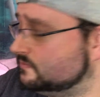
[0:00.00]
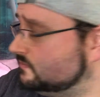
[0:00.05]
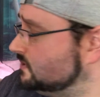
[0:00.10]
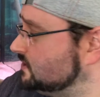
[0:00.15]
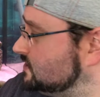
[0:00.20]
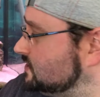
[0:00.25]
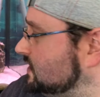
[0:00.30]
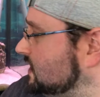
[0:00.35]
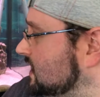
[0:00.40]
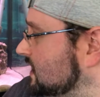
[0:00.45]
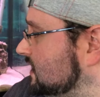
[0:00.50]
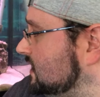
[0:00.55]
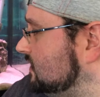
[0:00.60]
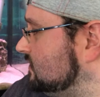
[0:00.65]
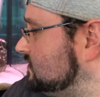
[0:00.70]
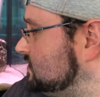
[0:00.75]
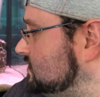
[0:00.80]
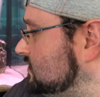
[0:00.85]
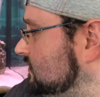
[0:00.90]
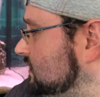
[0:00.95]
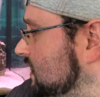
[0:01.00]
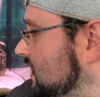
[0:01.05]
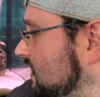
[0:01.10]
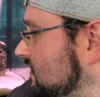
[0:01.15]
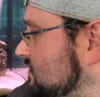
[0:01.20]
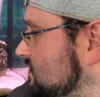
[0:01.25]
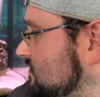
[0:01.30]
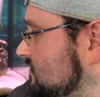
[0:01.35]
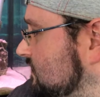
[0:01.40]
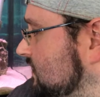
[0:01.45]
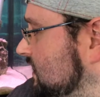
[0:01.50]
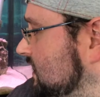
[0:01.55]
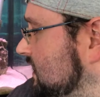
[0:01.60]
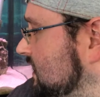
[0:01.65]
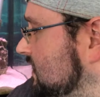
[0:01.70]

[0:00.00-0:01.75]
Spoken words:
which again, I'll show you on screen